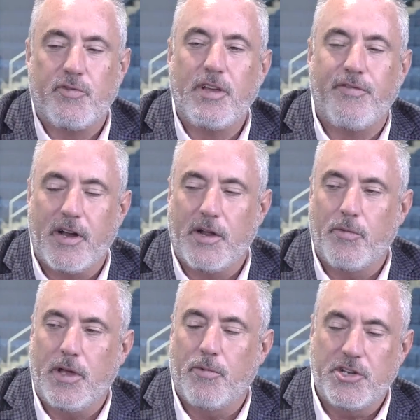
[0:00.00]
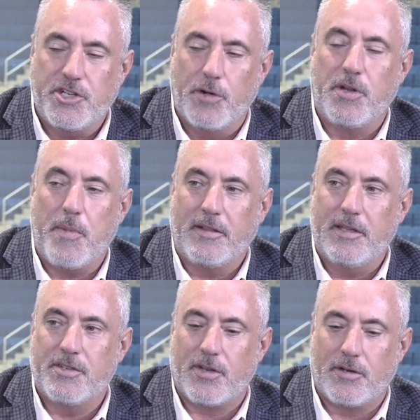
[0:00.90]
really funny. We joked about
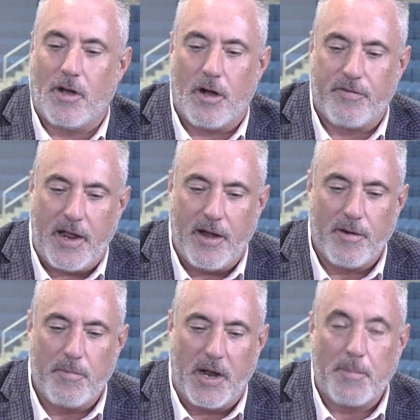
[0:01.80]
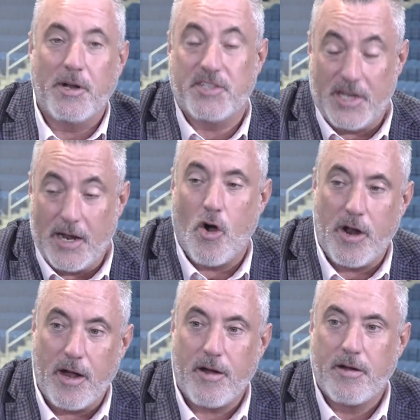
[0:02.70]
this off air, but I'm going to say it
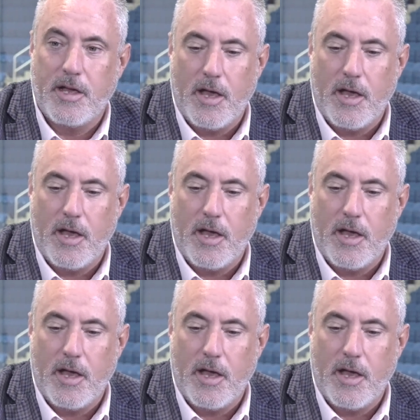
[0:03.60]
on air.